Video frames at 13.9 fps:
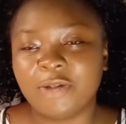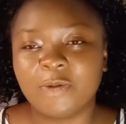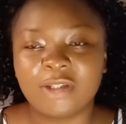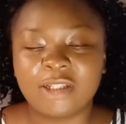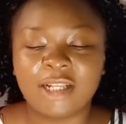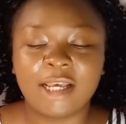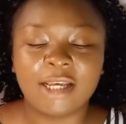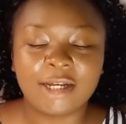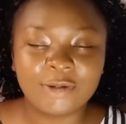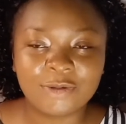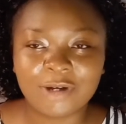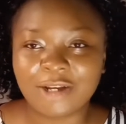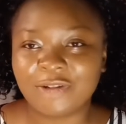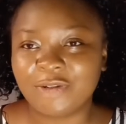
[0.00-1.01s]
He was like,
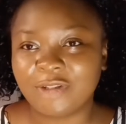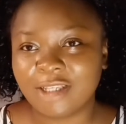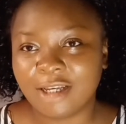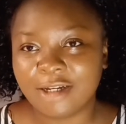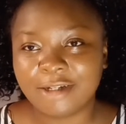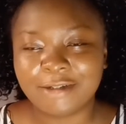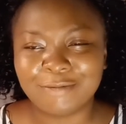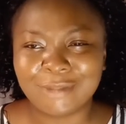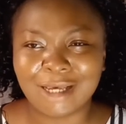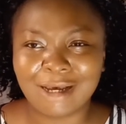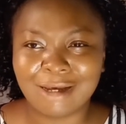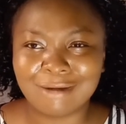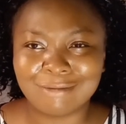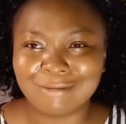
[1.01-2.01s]
"Oh, I should tell him
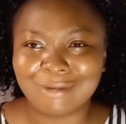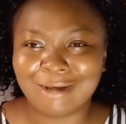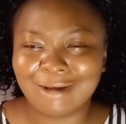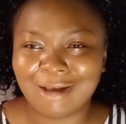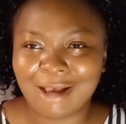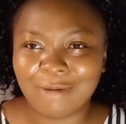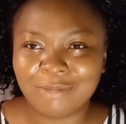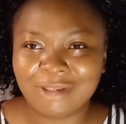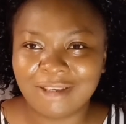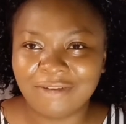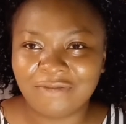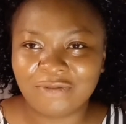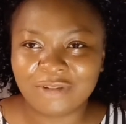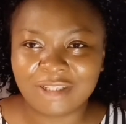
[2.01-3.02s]
that I'm
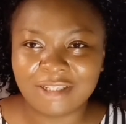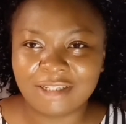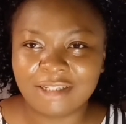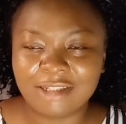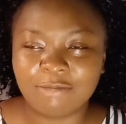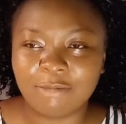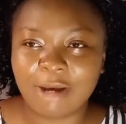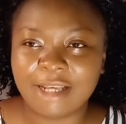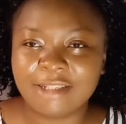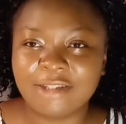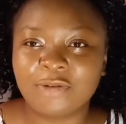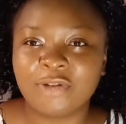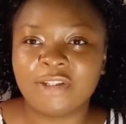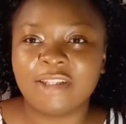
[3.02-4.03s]
safe with it, my
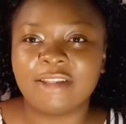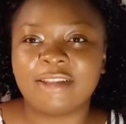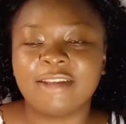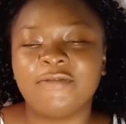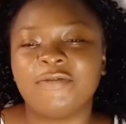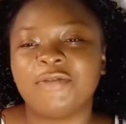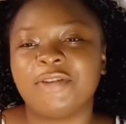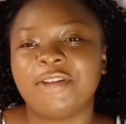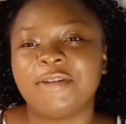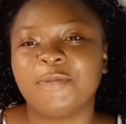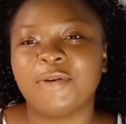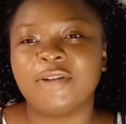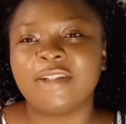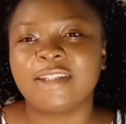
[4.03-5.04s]
secret is safe with
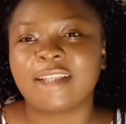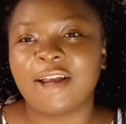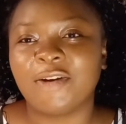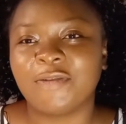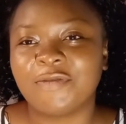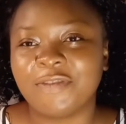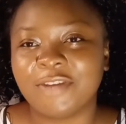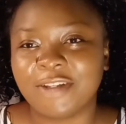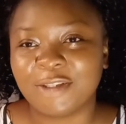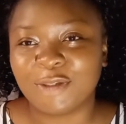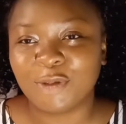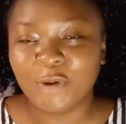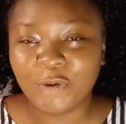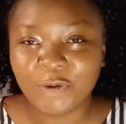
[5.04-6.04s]
him," all this kind of thing.
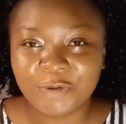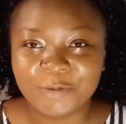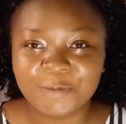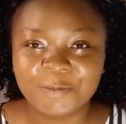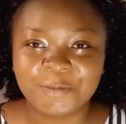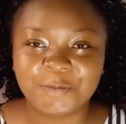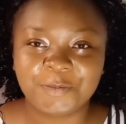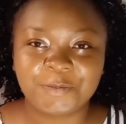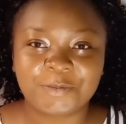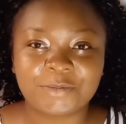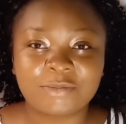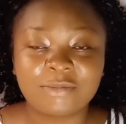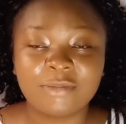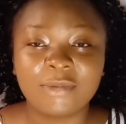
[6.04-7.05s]
So
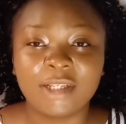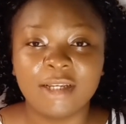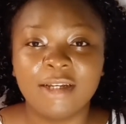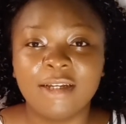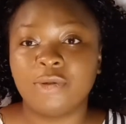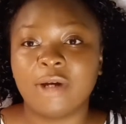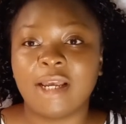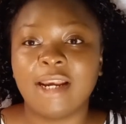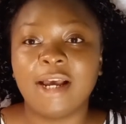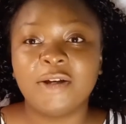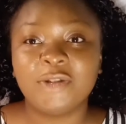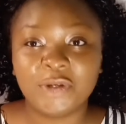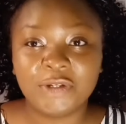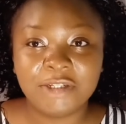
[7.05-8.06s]
I
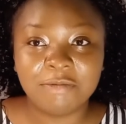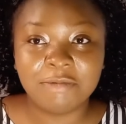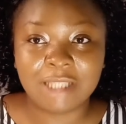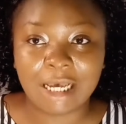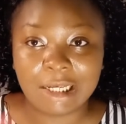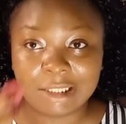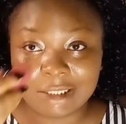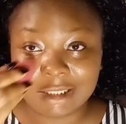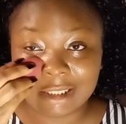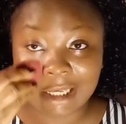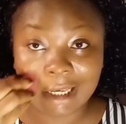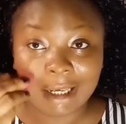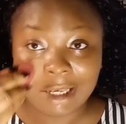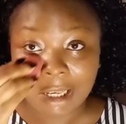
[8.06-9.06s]
now told him that
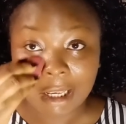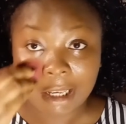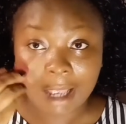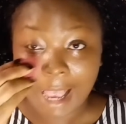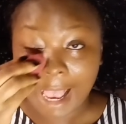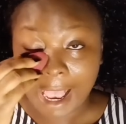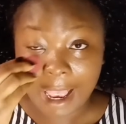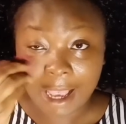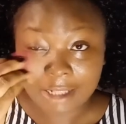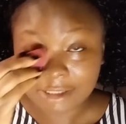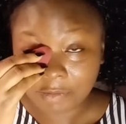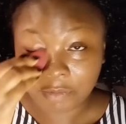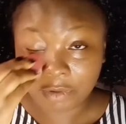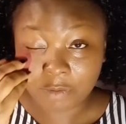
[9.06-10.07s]
I had
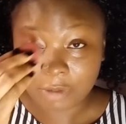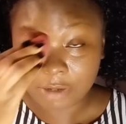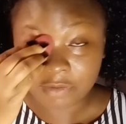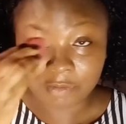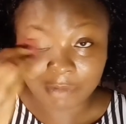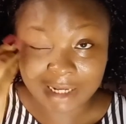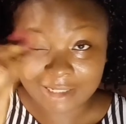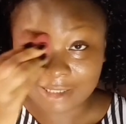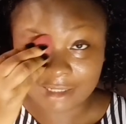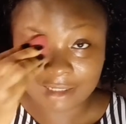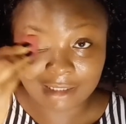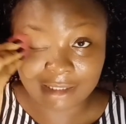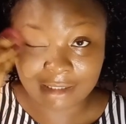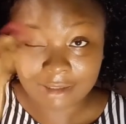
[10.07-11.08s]
a problem with my
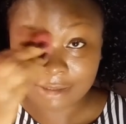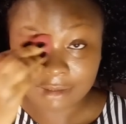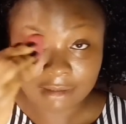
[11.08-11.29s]
teeth.